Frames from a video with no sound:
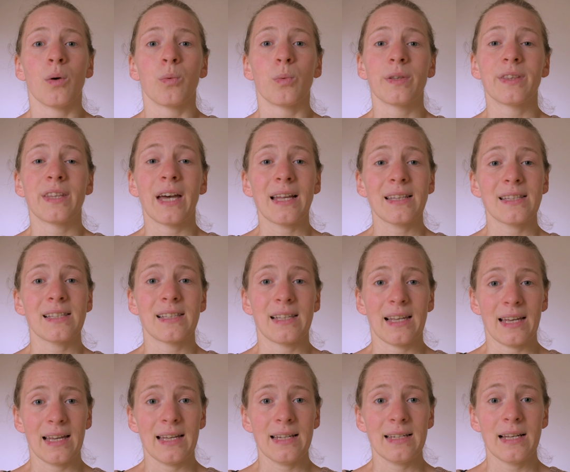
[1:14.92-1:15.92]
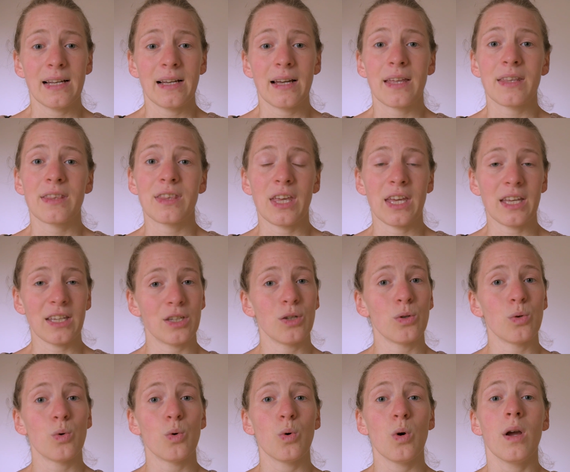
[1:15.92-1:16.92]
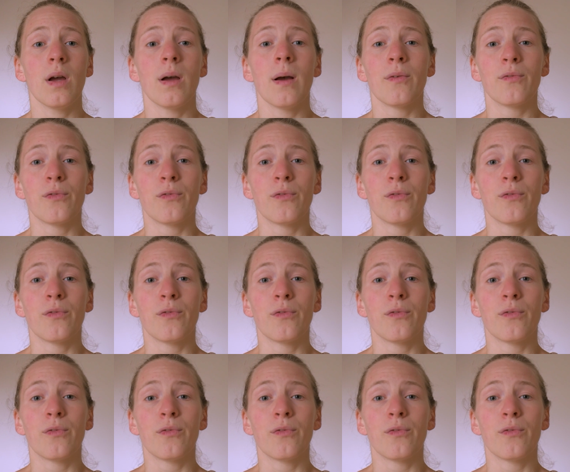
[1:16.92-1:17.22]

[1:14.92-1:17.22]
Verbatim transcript: With that said, thank you